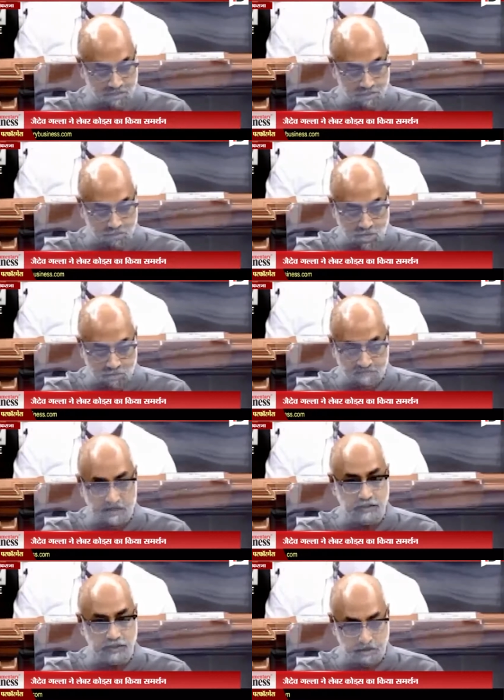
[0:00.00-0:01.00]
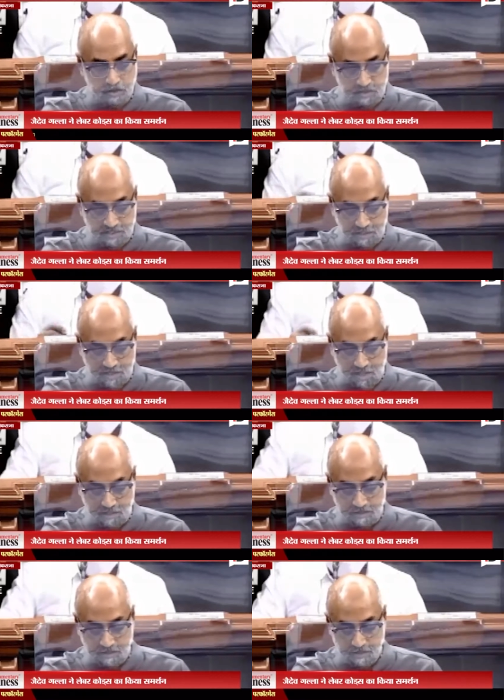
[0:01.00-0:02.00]
on the ground of continued ill
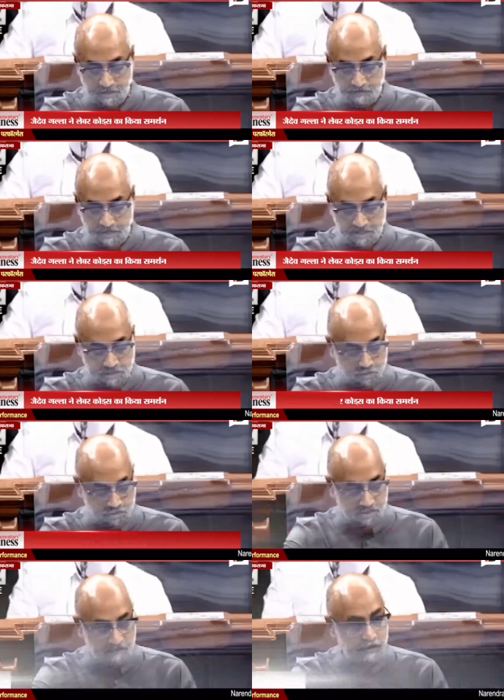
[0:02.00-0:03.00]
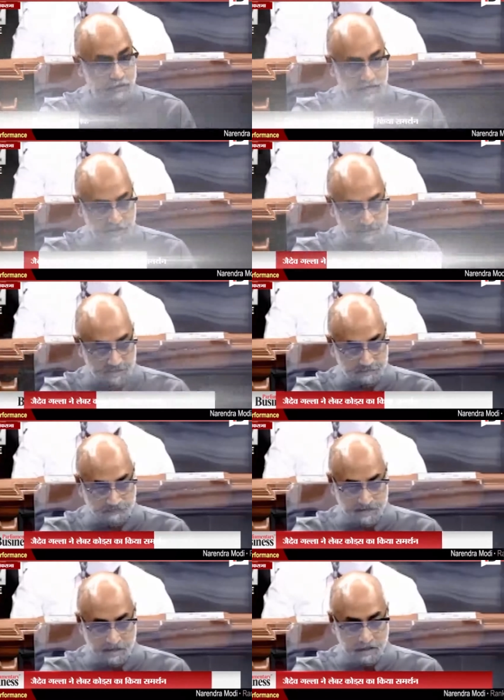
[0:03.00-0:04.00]
health from exclusion of retrenchment.
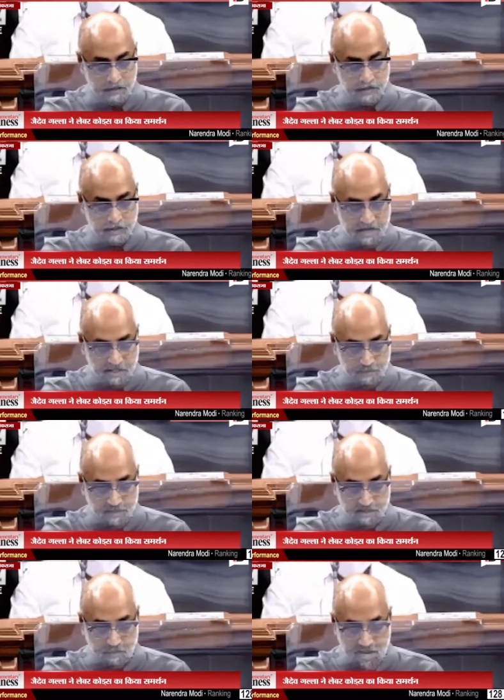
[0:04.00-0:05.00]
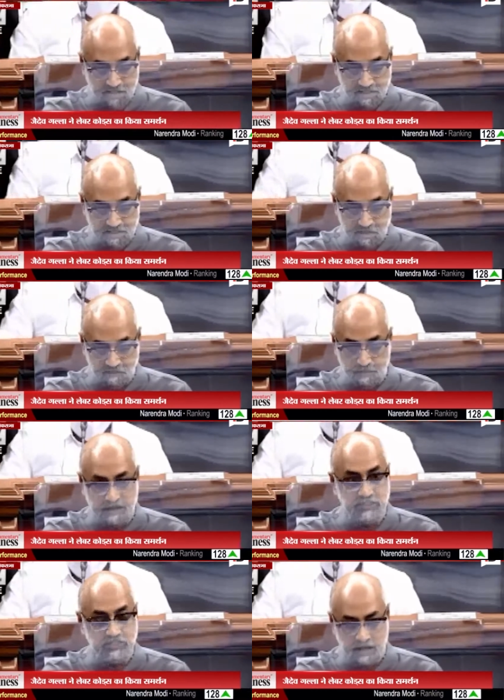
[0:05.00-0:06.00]
Retrenchment arises out of
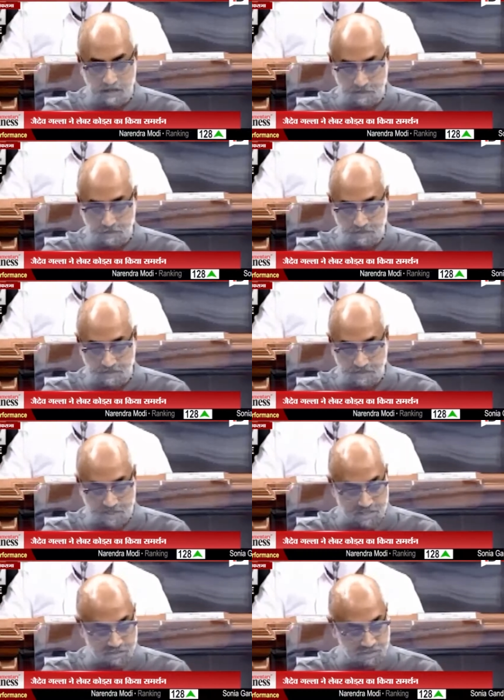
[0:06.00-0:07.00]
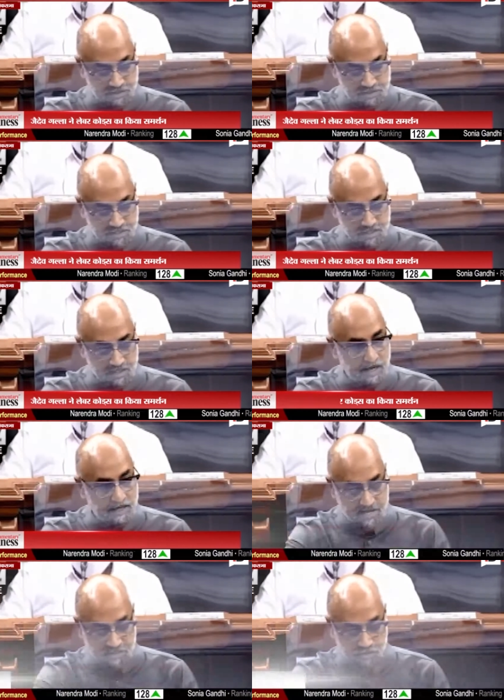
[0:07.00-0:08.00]
business continuity challenges
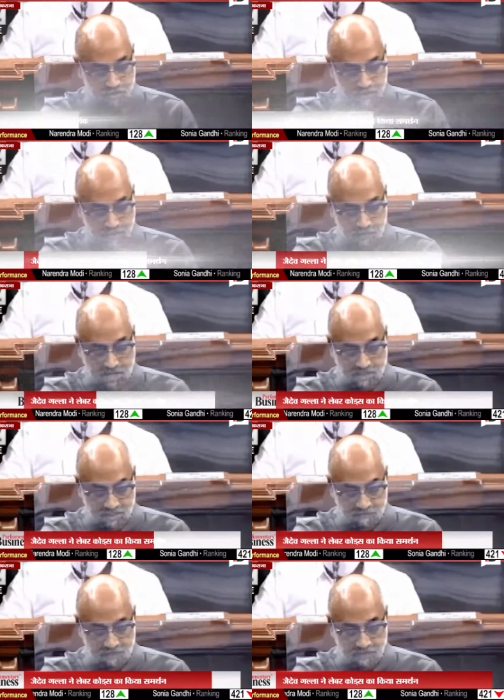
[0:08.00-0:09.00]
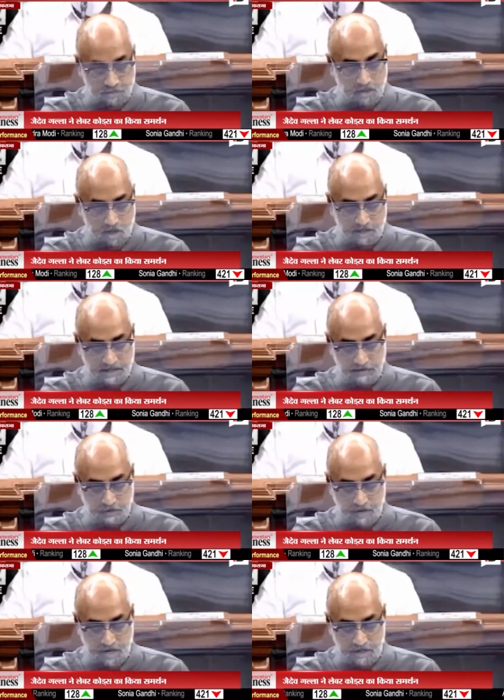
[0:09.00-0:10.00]
and hence should be applied evenly to all as
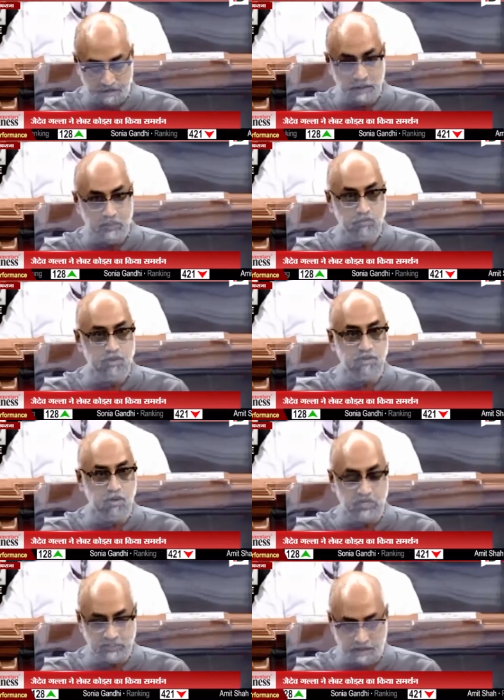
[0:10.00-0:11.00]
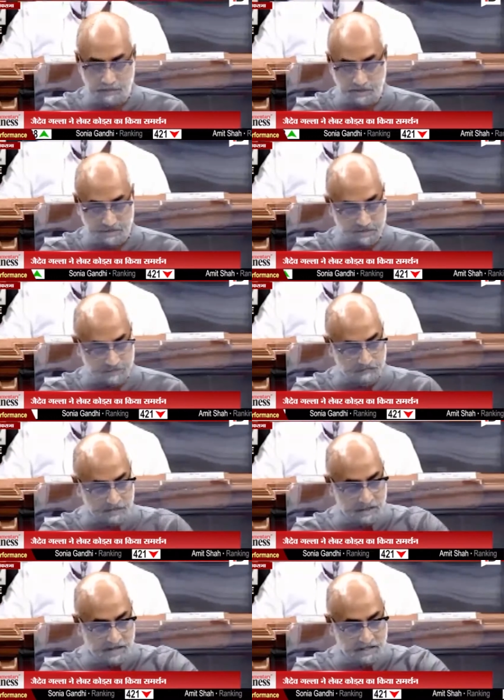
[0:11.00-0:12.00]
required, with no exceptions
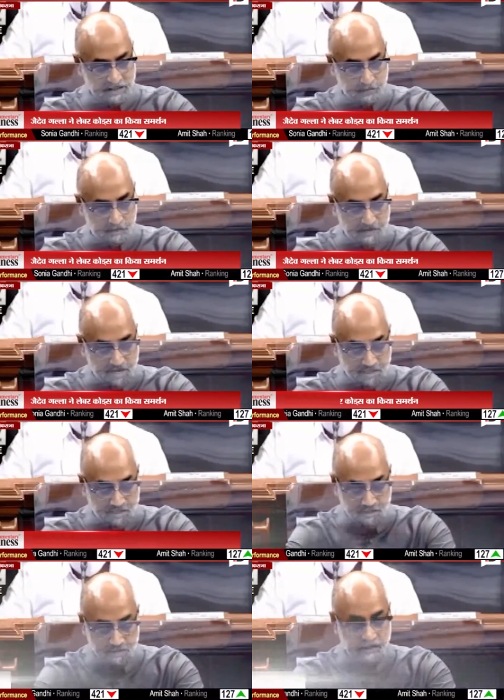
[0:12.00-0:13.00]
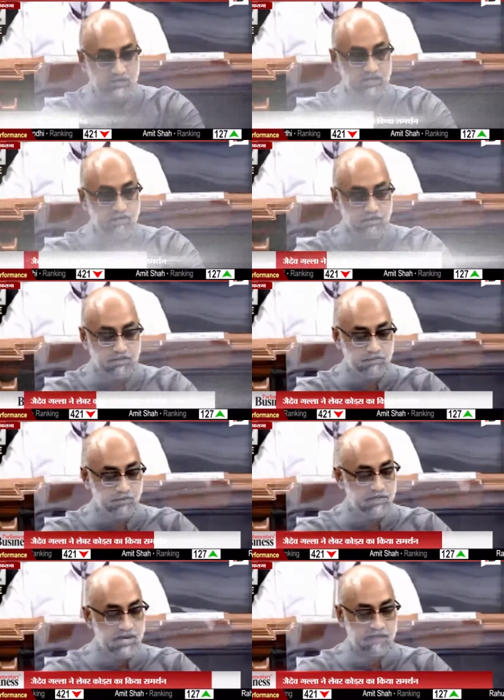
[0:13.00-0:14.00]
as the prevailing Industrial
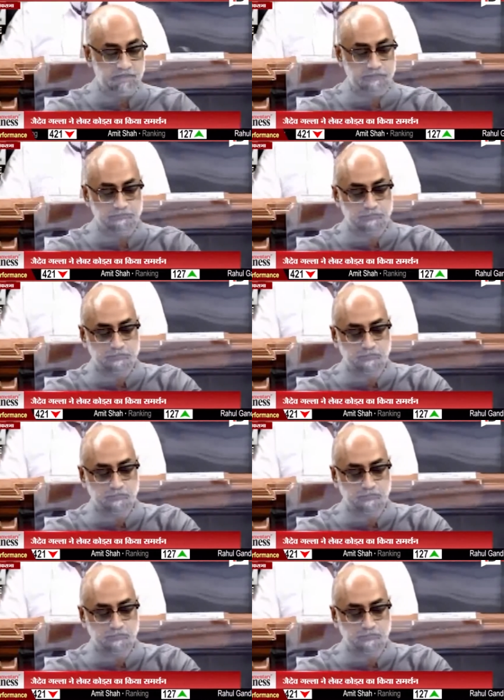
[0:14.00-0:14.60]
Dispute Act.